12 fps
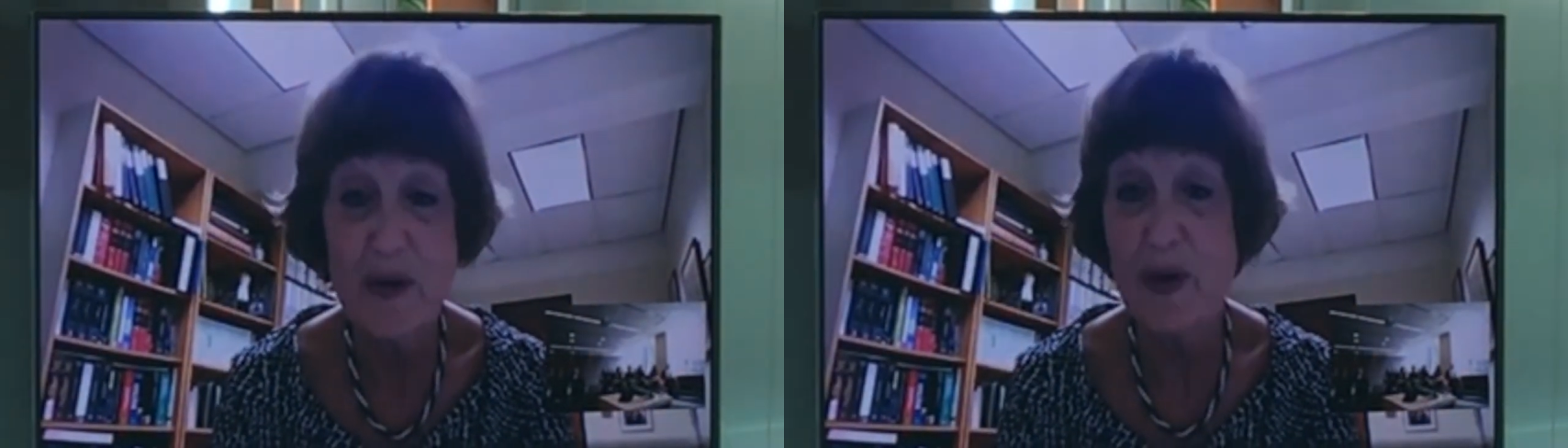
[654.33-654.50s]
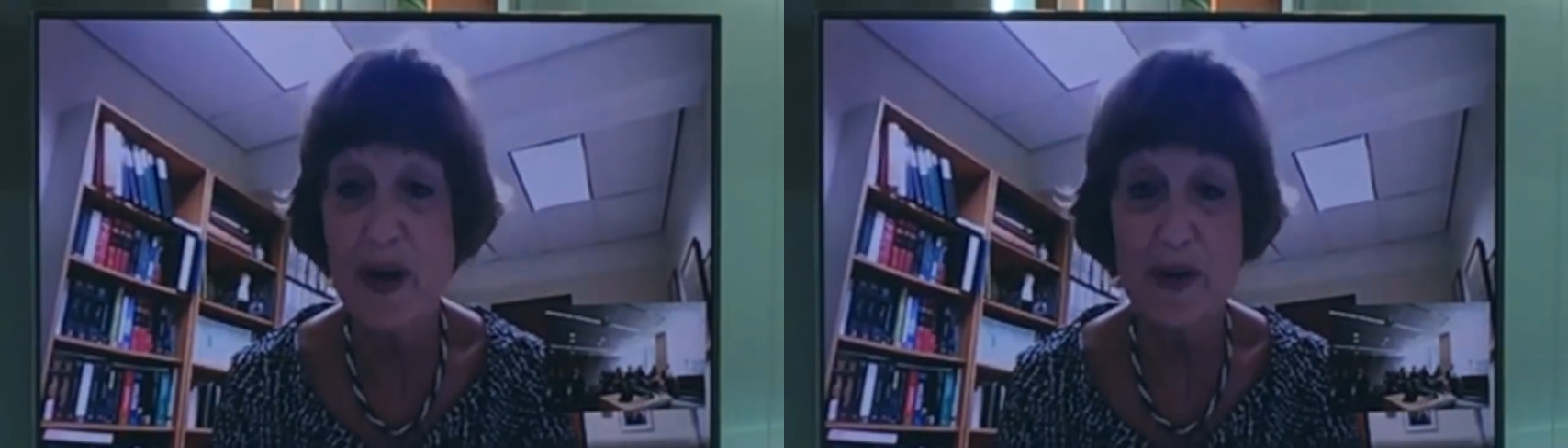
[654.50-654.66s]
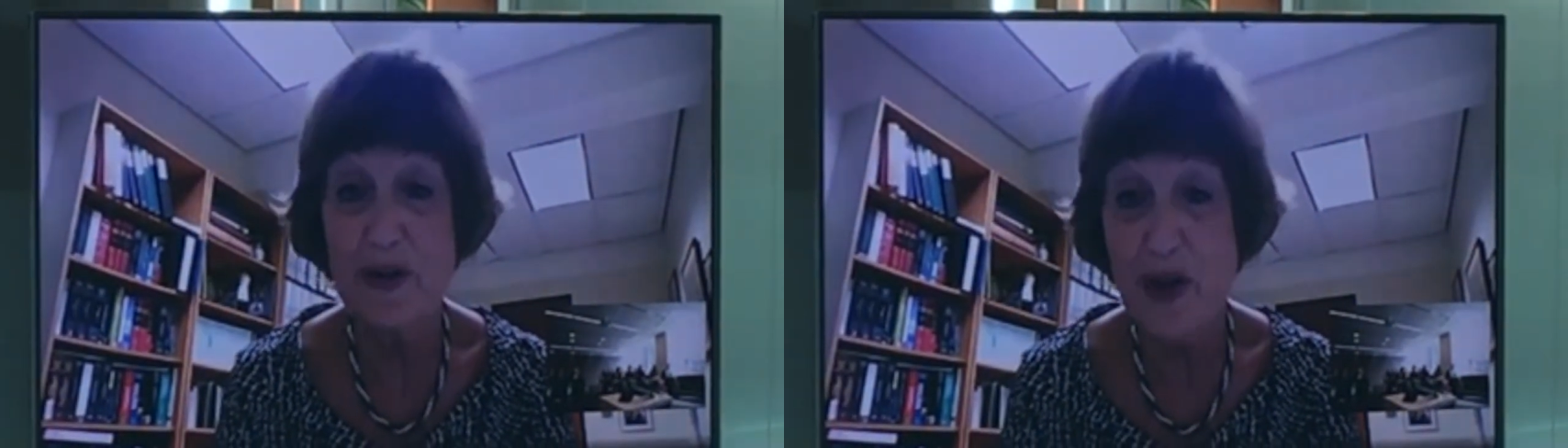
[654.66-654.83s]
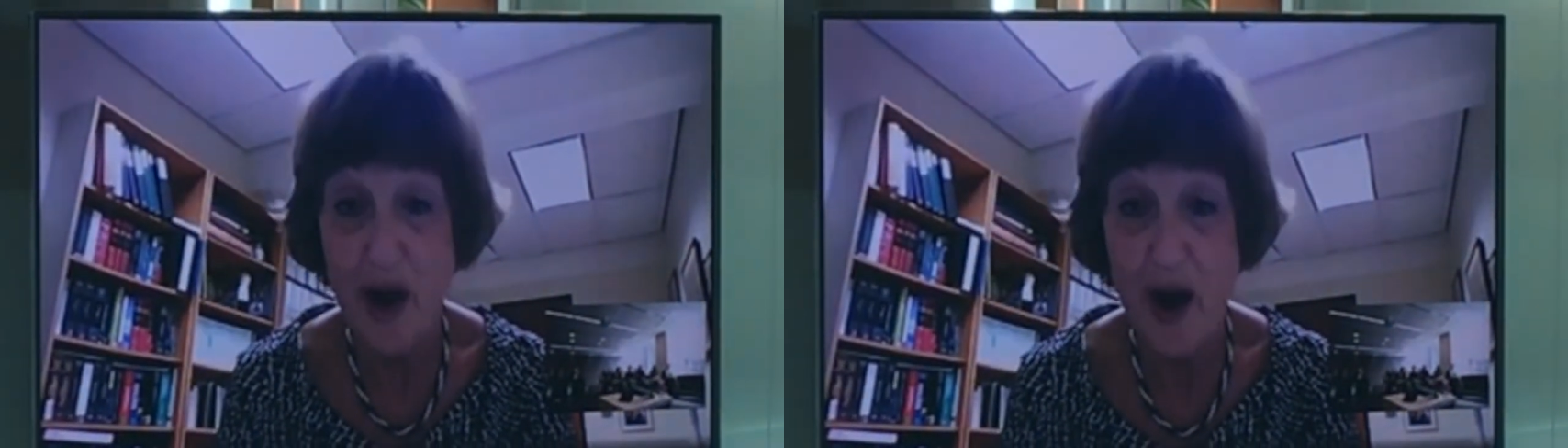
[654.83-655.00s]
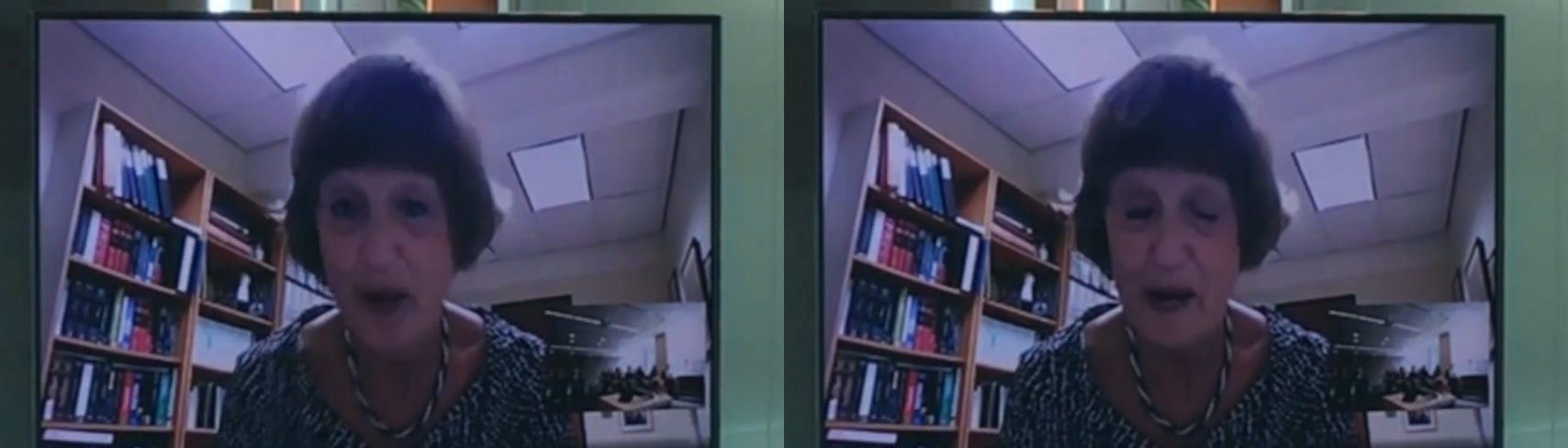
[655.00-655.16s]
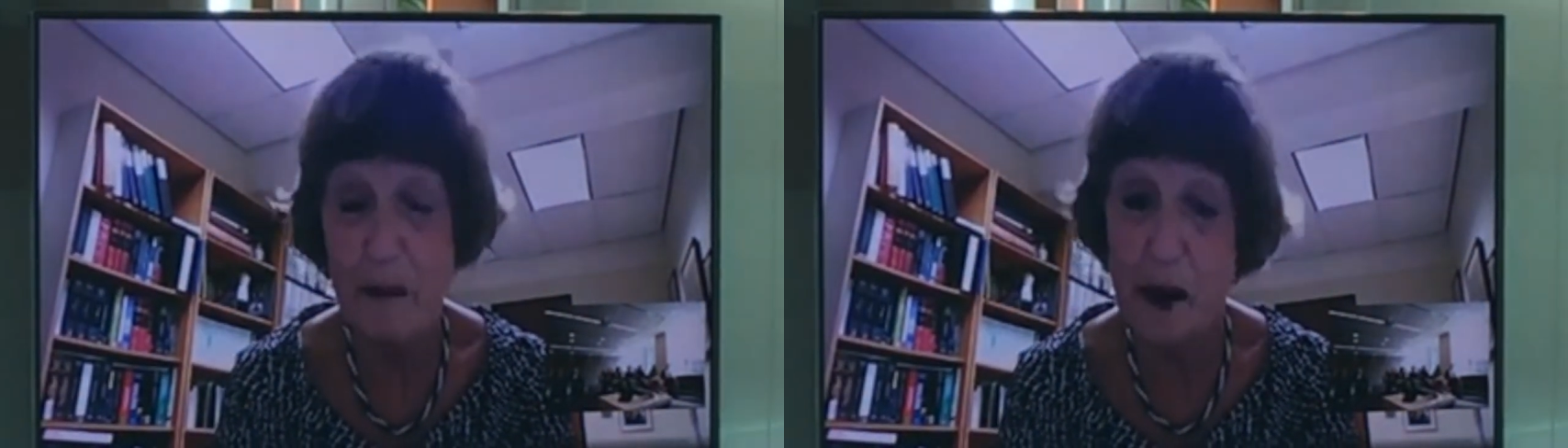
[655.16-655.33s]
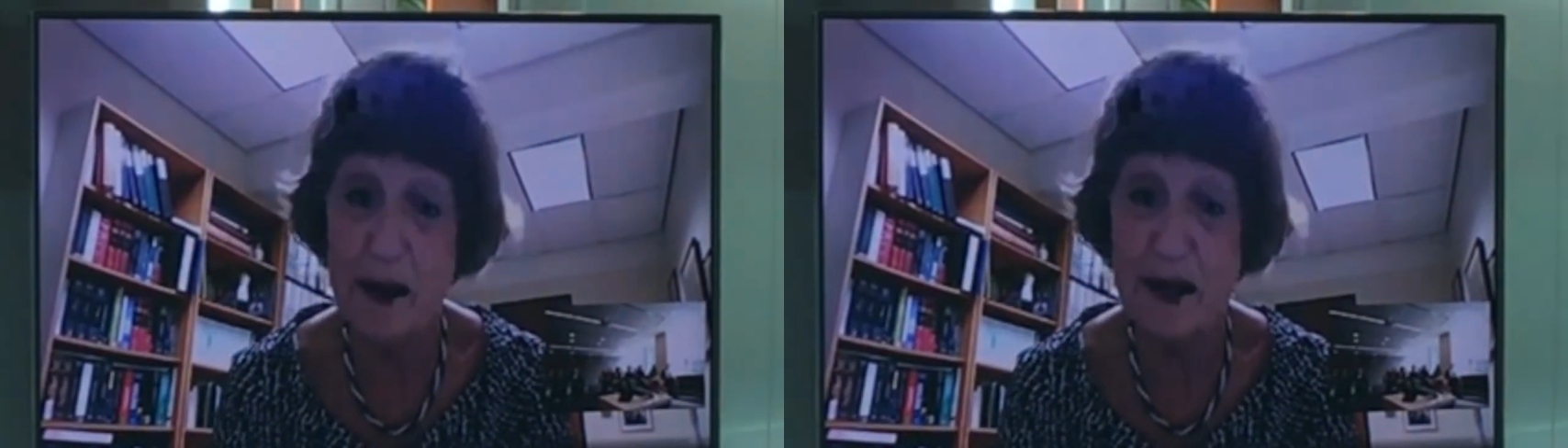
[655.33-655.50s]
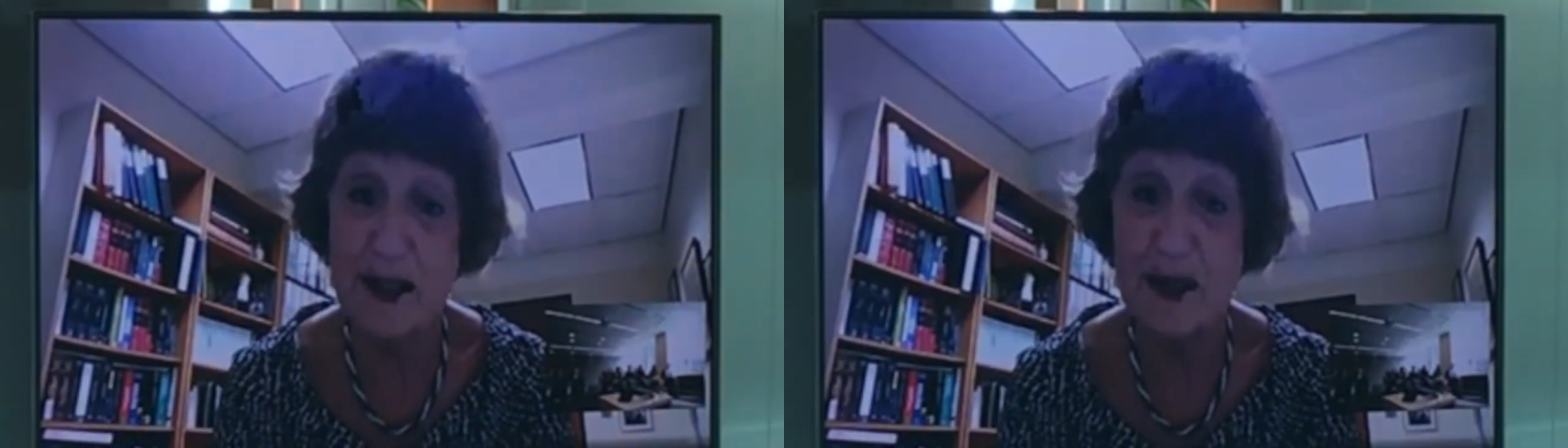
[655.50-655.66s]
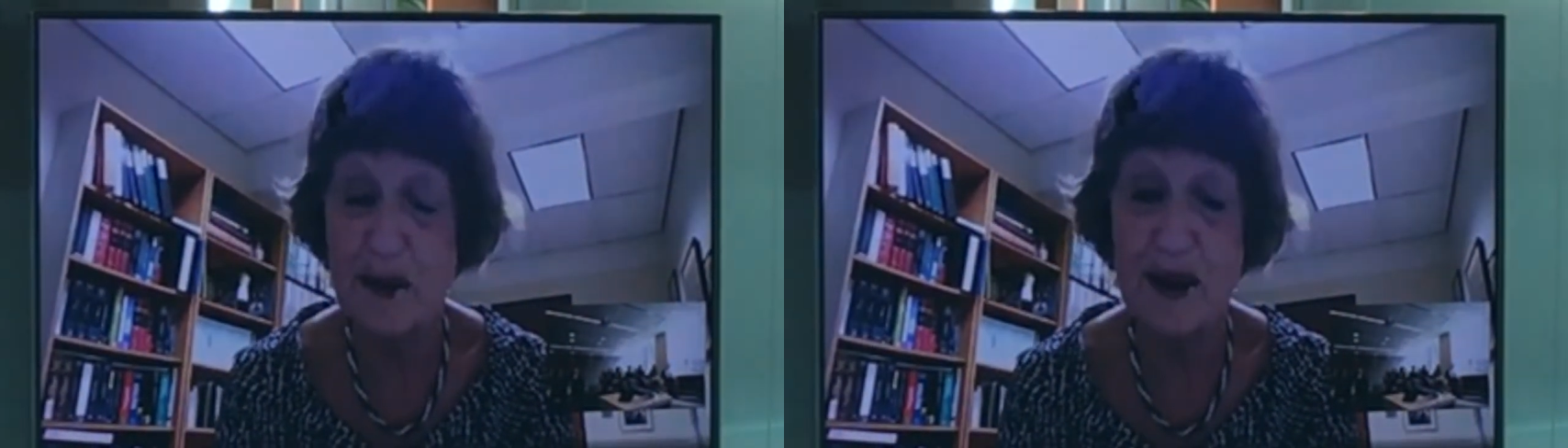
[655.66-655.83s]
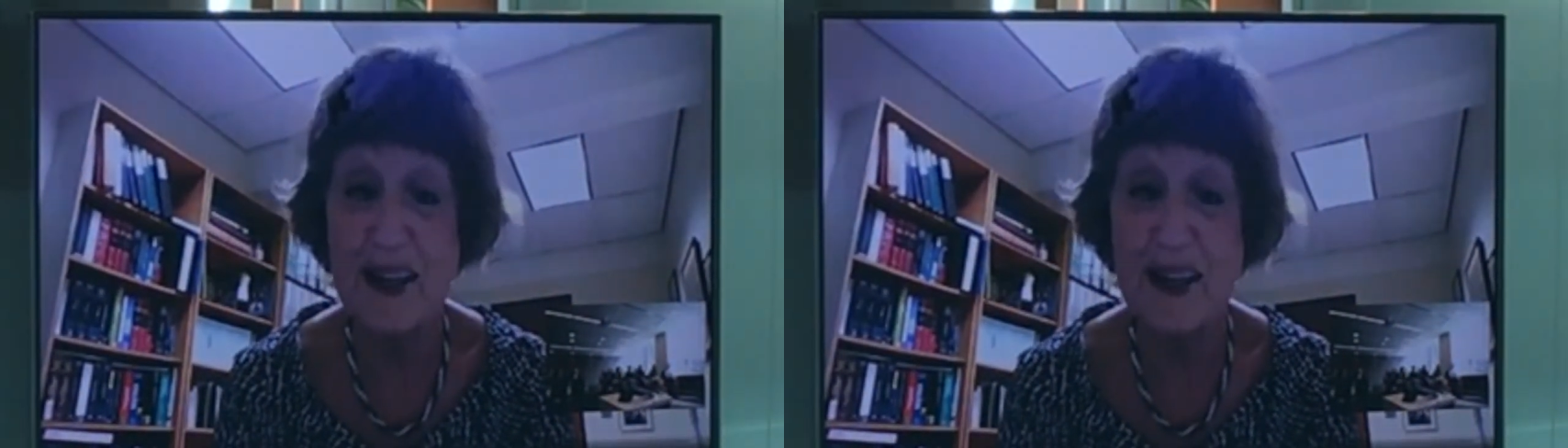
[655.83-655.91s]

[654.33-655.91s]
We are not a party to